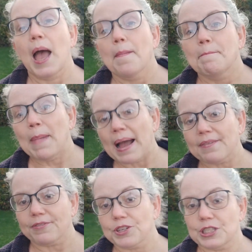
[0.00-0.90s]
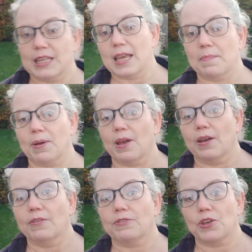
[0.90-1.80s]
My first tip
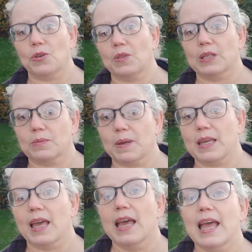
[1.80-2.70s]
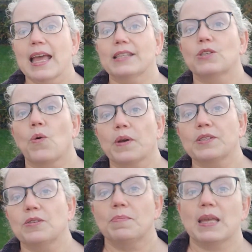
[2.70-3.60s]
for you this week is going
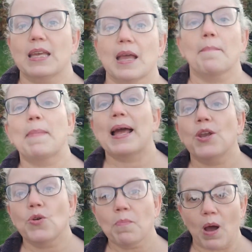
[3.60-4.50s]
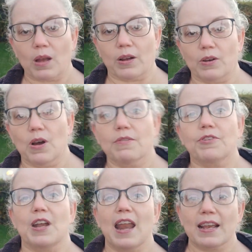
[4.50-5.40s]
to be my new motto for
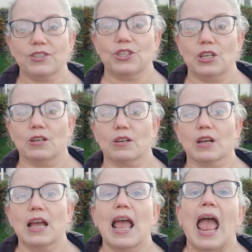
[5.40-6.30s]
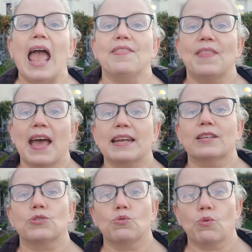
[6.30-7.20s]
next year, and that
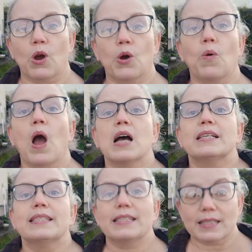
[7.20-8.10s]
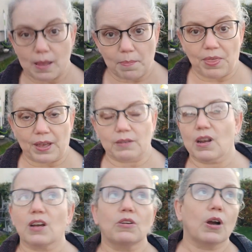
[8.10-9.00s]
is grow something.
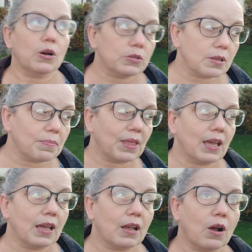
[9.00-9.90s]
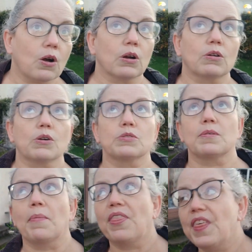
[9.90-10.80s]
Not grow something or grow
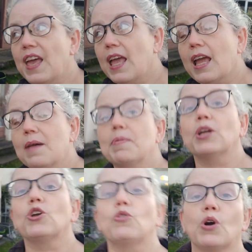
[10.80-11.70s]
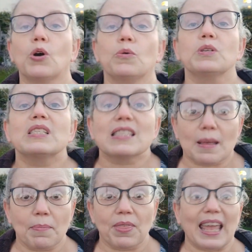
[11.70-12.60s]
something, but grow
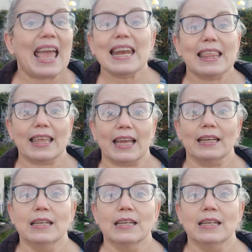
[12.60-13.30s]
something. Anything.